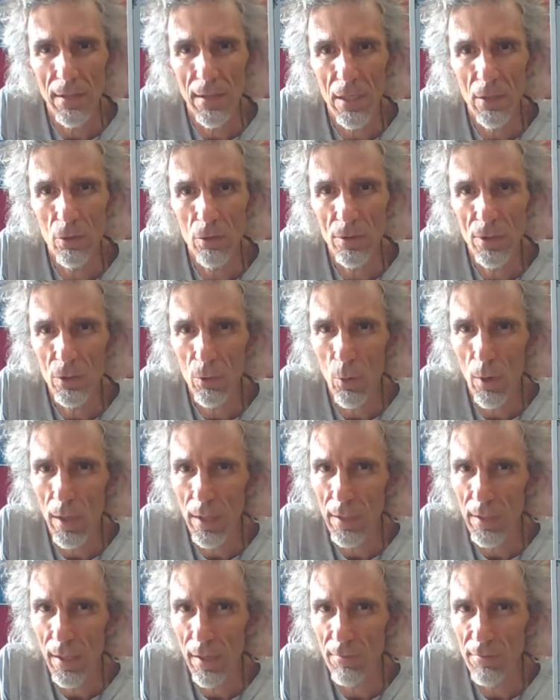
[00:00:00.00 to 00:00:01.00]
He looks
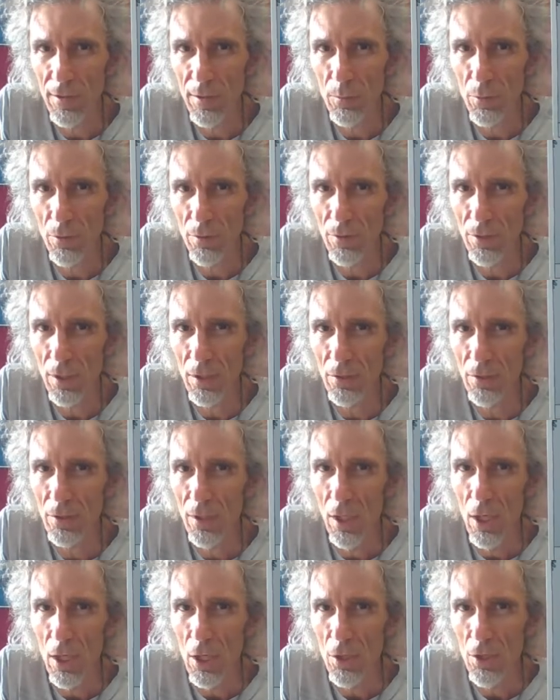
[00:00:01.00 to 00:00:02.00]
quite comfortable, so
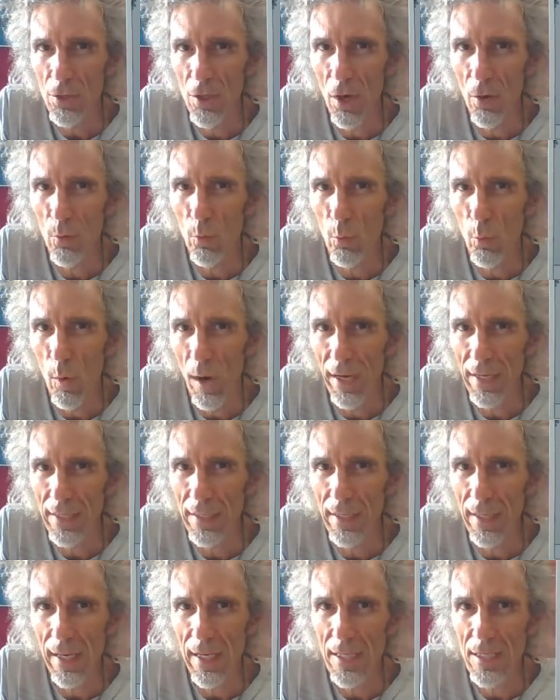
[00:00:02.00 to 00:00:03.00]
don't wait
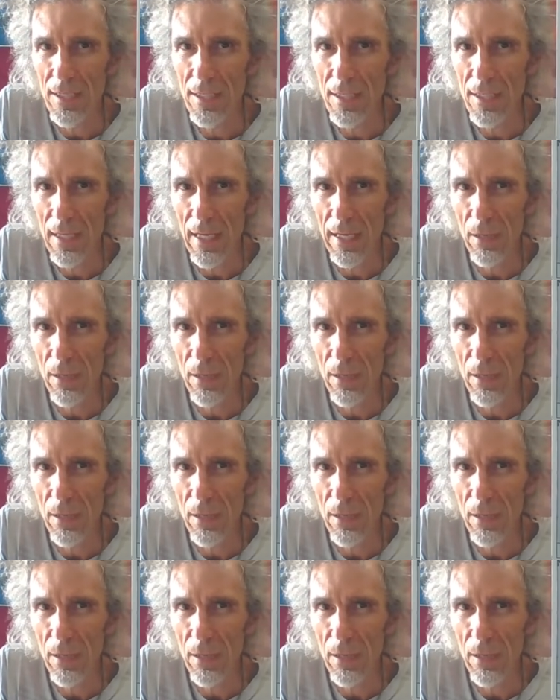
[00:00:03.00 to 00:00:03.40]
as